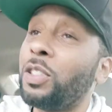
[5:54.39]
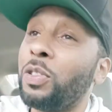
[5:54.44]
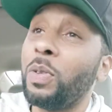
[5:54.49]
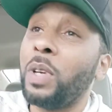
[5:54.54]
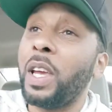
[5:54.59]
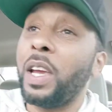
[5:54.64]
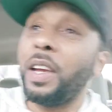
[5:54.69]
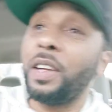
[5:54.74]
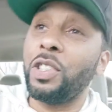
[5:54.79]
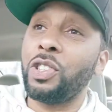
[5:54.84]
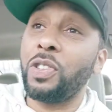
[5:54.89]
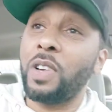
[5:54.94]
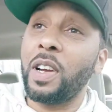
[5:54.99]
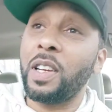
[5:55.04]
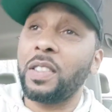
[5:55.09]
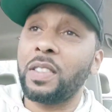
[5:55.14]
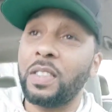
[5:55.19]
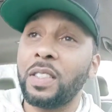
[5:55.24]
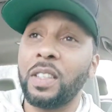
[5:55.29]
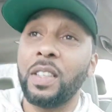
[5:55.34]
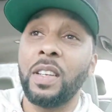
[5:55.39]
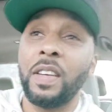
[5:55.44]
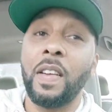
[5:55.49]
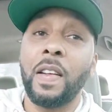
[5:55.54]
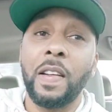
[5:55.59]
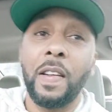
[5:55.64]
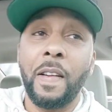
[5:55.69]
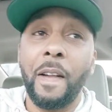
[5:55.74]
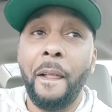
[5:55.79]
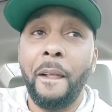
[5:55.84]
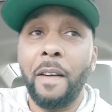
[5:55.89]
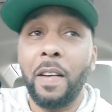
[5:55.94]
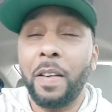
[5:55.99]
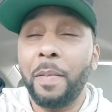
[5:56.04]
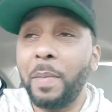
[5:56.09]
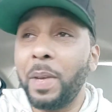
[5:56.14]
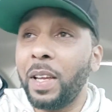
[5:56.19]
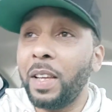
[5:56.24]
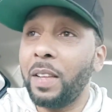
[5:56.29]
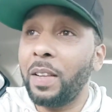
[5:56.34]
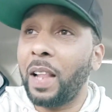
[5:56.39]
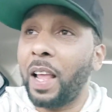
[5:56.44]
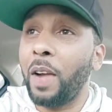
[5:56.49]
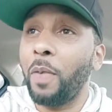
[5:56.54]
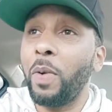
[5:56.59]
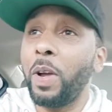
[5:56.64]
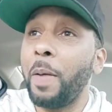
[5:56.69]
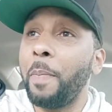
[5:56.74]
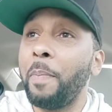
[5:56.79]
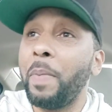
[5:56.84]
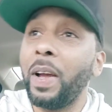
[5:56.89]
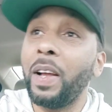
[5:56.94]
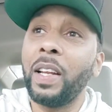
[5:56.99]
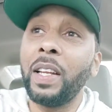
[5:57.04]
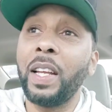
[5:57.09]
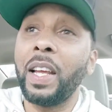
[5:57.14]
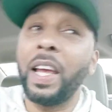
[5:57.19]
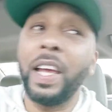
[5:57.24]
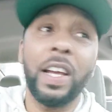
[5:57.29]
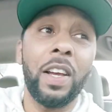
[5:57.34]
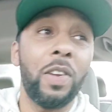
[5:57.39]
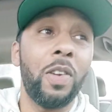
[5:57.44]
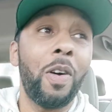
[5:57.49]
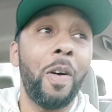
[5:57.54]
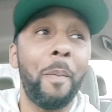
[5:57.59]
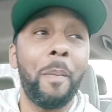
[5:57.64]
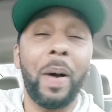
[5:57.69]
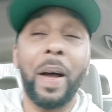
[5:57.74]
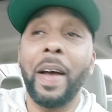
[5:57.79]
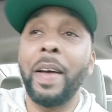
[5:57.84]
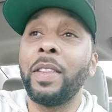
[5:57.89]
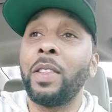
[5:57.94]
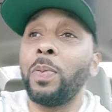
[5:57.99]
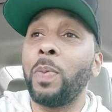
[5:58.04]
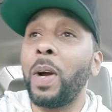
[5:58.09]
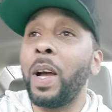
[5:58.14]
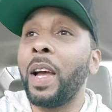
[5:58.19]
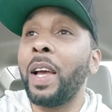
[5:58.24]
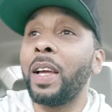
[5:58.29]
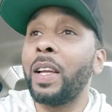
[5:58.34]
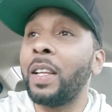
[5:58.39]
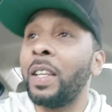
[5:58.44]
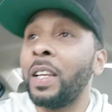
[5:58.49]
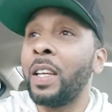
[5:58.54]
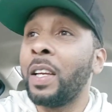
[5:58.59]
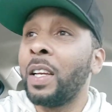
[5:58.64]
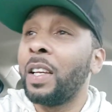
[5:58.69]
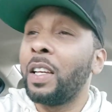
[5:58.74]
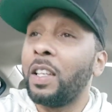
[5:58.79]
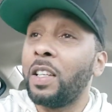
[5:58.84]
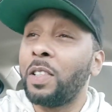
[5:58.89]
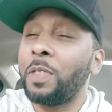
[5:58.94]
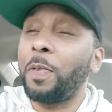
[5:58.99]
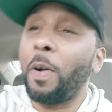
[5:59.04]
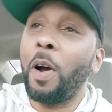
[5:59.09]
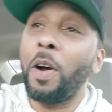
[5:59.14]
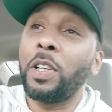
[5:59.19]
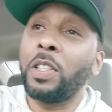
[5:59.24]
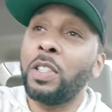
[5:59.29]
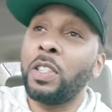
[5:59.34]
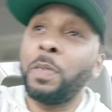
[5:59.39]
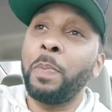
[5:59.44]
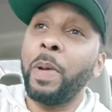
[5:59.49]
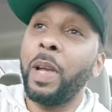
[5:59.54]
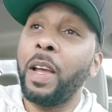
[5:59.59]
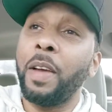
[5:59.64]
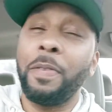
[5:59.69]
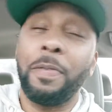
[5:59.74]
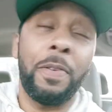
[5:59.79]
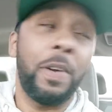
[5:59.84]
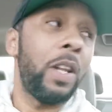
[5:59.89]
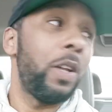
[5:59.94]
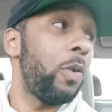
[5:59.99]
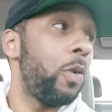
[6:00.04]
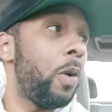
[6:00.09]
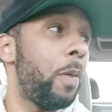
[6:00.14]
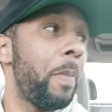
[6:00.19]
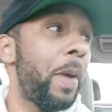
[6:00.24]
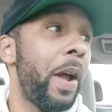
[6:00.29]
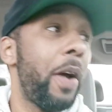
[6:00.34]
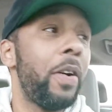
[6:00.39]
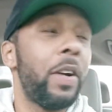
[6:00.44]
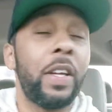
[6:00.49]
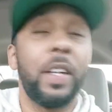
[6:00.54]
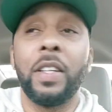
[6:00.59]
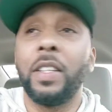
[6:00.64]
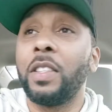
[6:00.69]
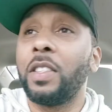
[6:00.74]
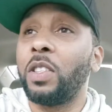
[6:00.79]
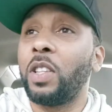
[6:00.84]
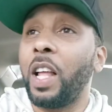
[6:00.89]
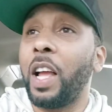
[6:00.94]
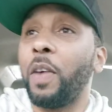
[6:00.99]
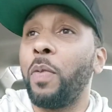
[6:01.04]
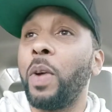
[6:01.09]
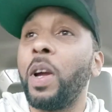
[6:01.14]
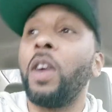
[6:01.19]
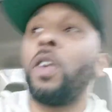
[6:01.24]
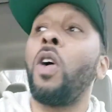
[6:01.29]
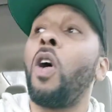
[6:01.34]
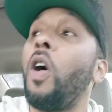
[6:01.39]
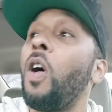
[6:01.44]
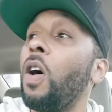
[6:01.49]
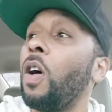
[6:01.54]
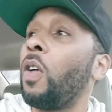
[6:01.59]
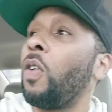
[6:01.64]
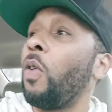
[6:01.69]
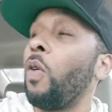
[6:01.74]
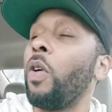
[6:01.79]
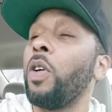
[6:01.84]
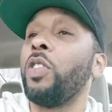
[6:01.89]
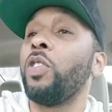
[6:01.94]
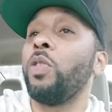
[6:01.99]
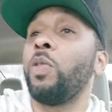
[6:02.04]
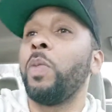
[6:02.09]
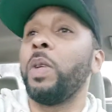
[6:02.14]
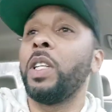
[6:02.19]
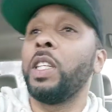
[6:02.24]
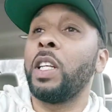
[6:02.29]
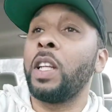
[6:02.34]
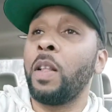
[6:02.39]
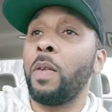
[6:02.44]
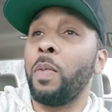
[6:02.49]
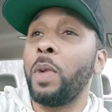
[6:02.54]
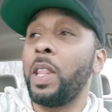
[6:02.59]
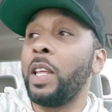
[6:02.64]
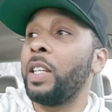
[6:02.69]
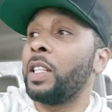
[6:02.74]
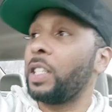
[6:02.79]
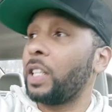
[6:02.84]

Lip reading: you can't trust. You know what I mean? Like, we're barely hanging on by a thread as far as just being fellow Americans. Like, we're all cordial with each